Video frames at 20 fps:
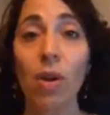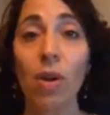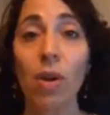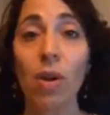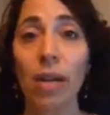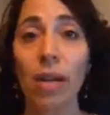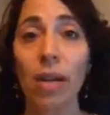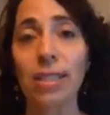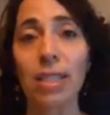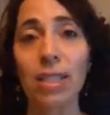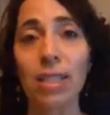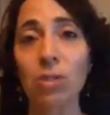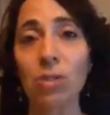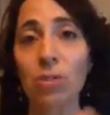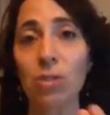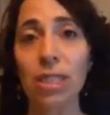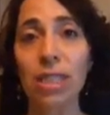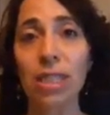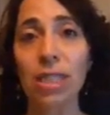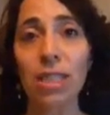what's
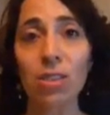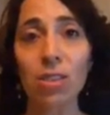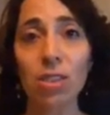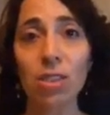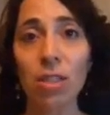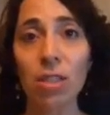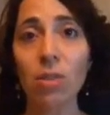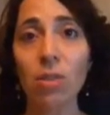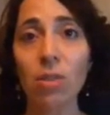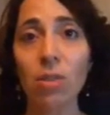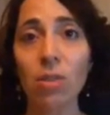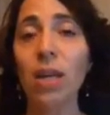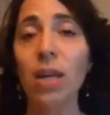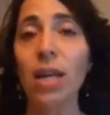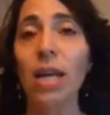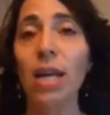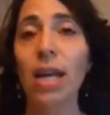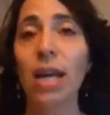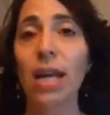interesting to you,